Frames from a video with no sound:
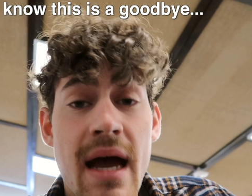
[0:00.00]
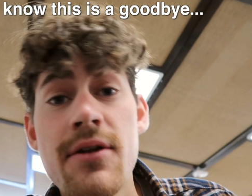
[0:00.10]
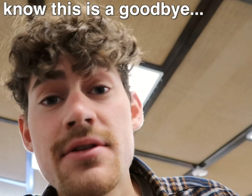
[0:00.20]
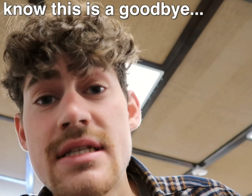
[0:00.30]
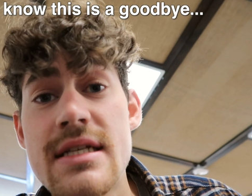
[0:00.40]
I
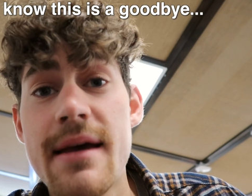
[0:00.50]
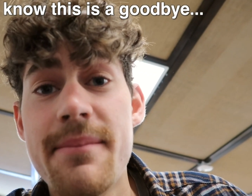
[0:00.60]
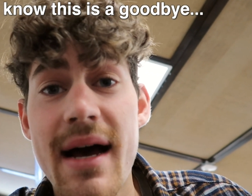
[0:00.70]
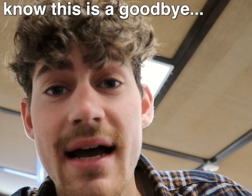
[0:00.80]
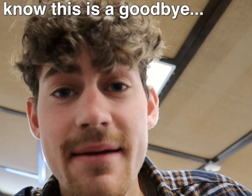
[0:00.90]
know this is a
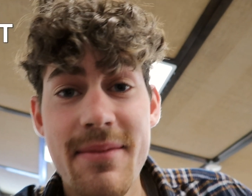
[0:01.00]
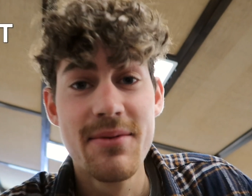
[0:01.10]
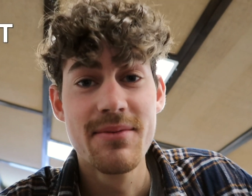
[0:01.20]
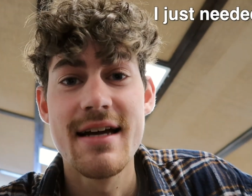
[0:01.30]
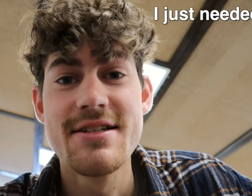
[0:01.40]
goodbye,
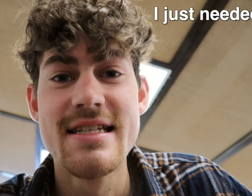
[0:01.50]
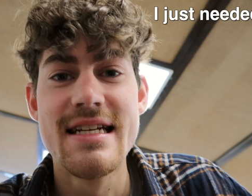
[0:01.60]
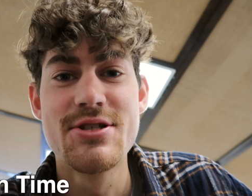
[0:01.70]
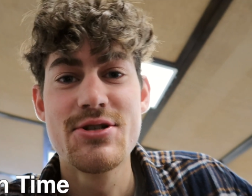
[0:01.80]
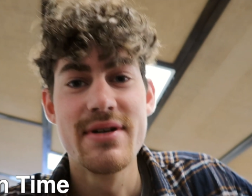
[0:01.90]
but I just
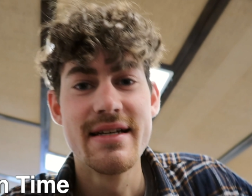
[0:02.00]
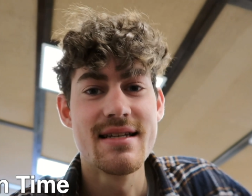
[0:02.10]
needed screen